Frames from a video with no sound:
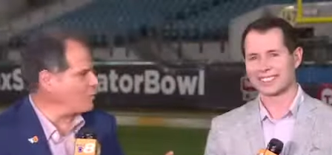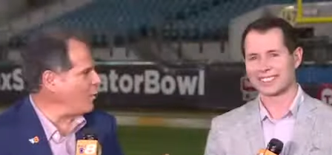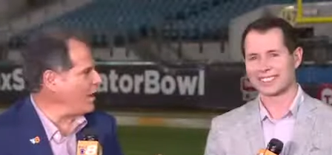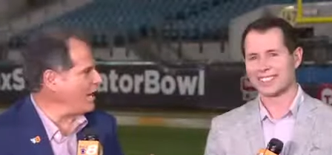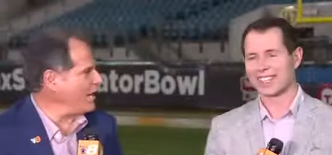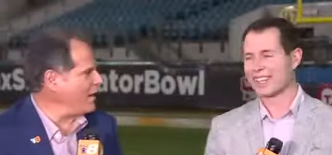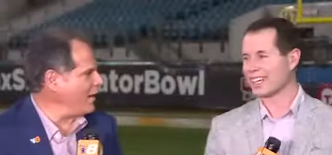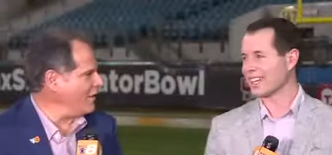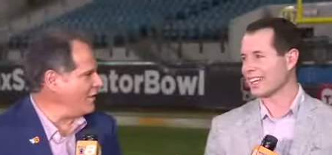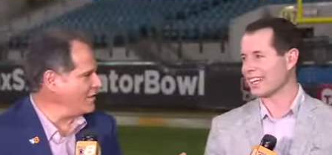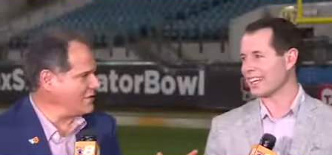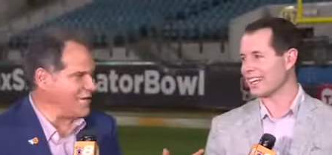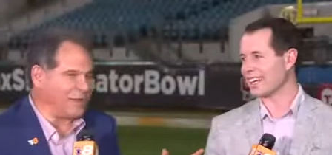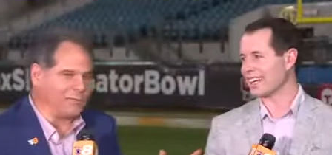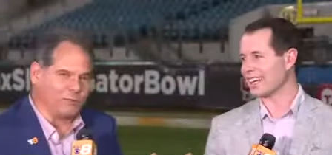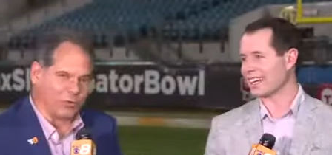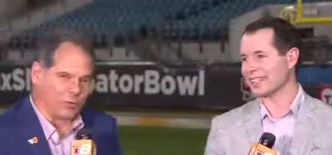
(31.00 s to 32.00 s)
Speaker 1: waiting on the
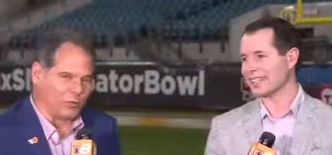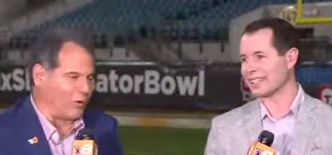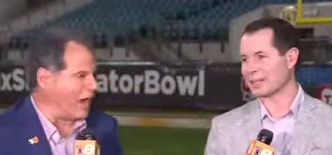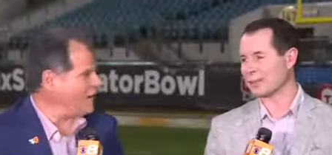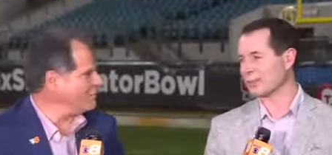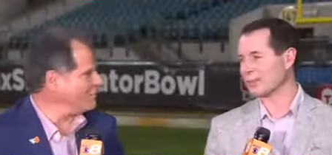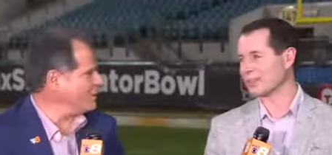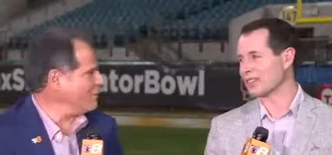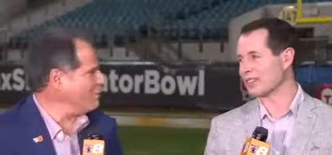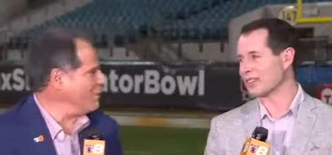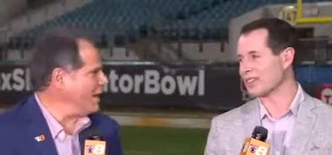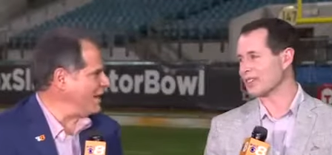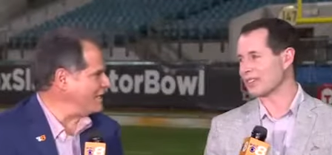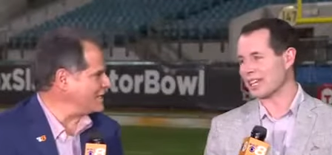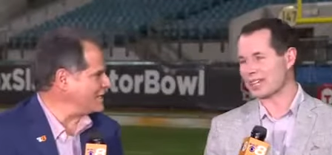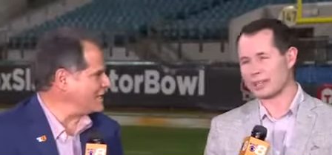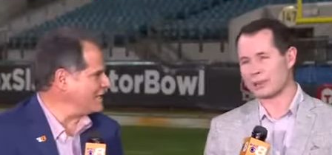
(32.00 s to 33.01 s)
team to and arrive to the
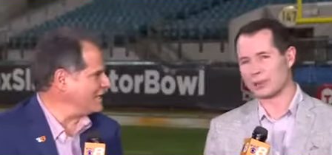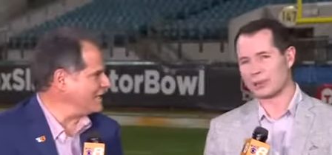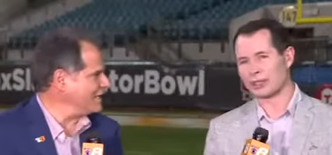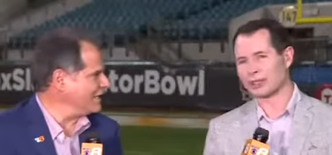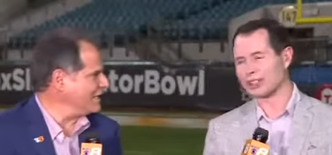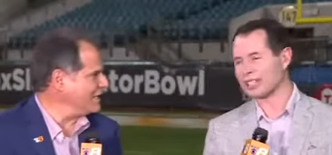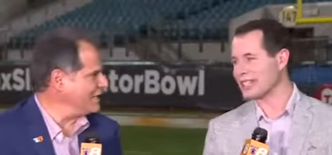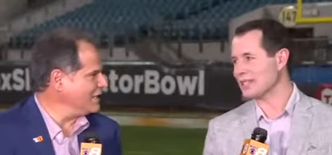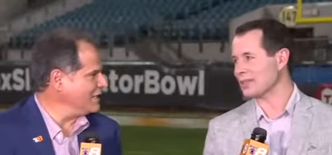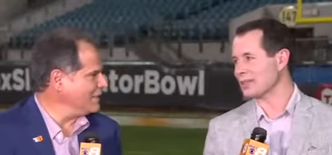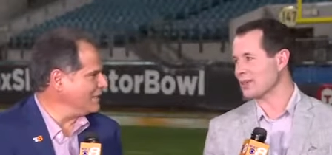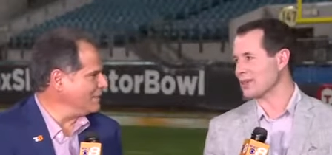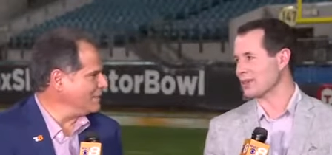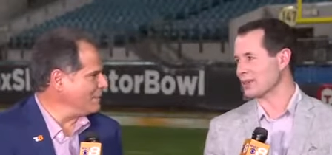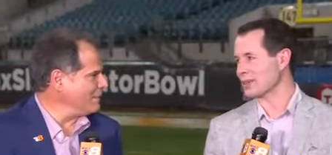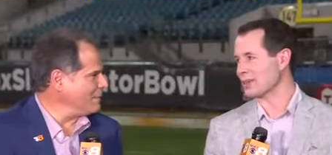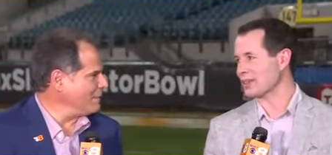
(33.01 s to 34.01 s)
bus. They didn't want to leave
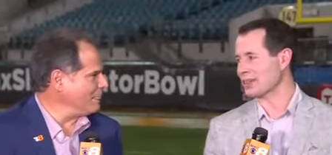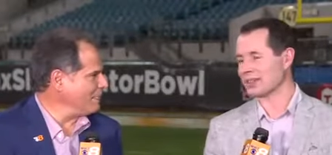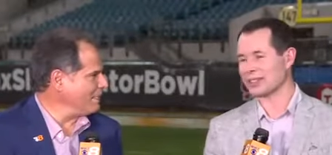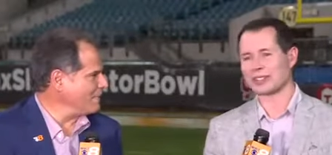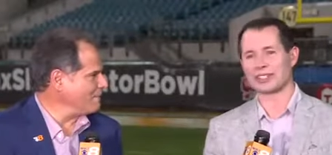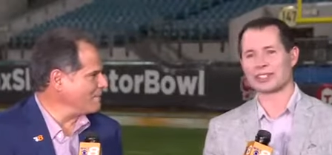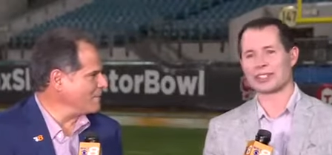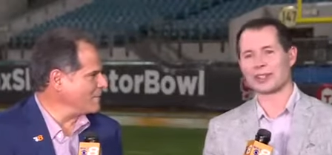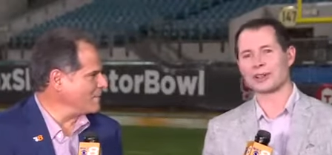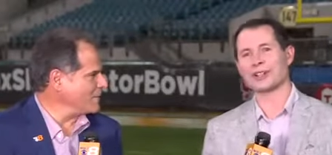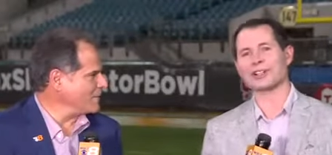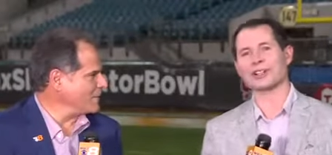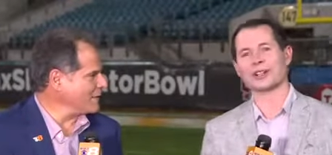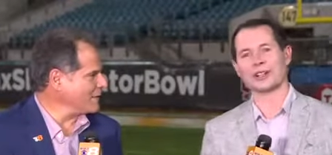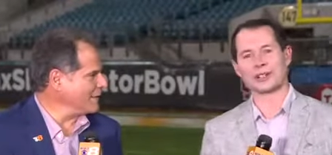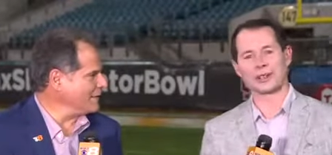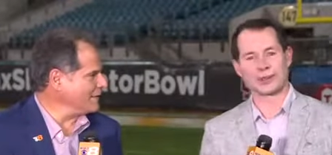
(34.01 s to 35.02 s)
either. The the
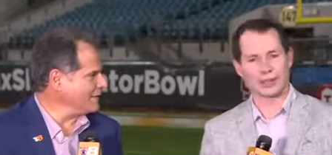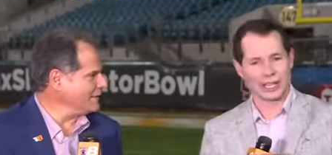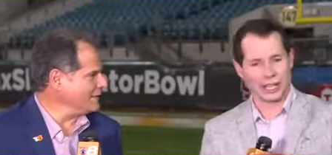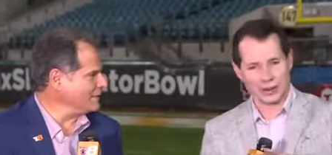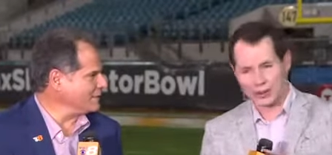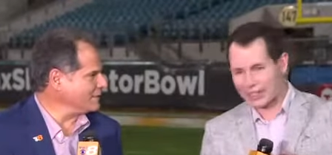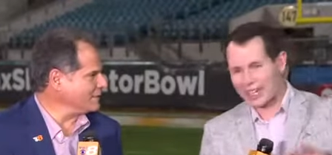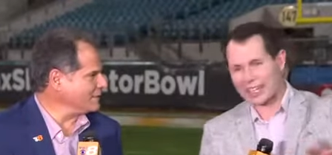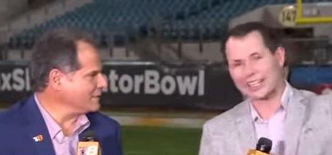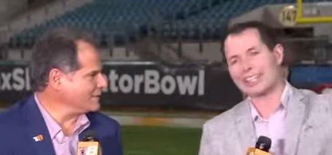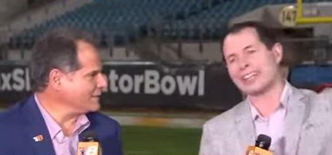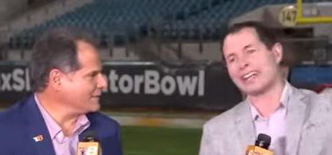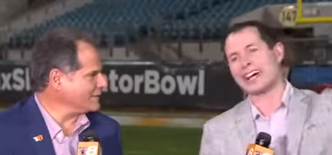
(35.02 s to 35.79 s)
security guards were like, "We got to get